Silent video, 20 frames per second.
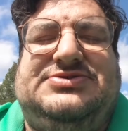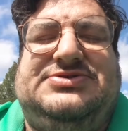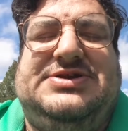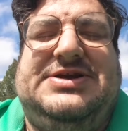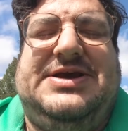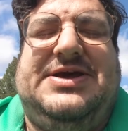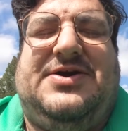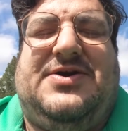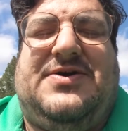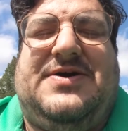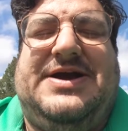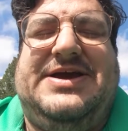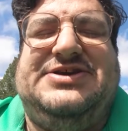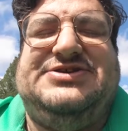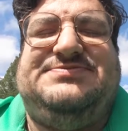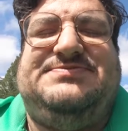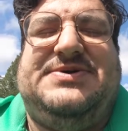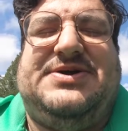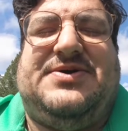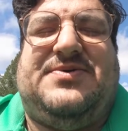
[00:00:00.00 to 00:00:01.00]
The
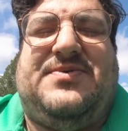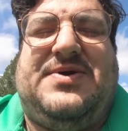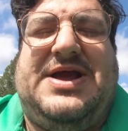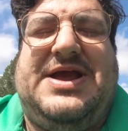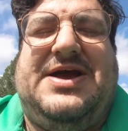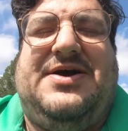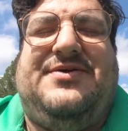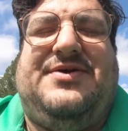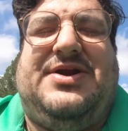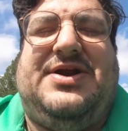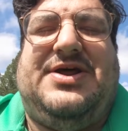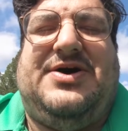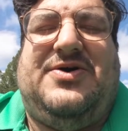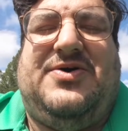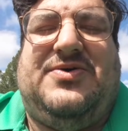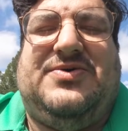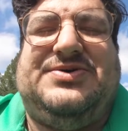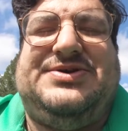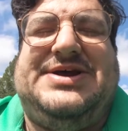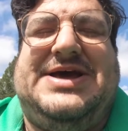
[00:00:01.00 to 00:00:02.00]
NRA's been around a
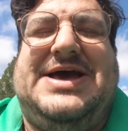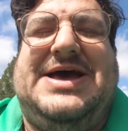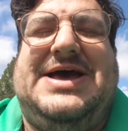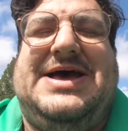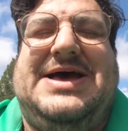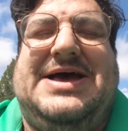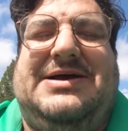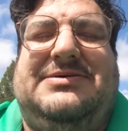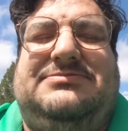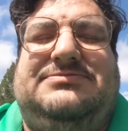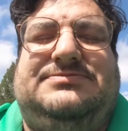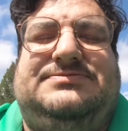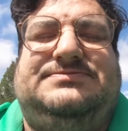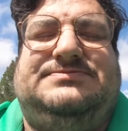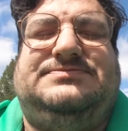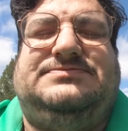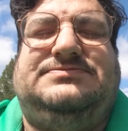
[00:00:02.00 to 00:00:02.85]
long time.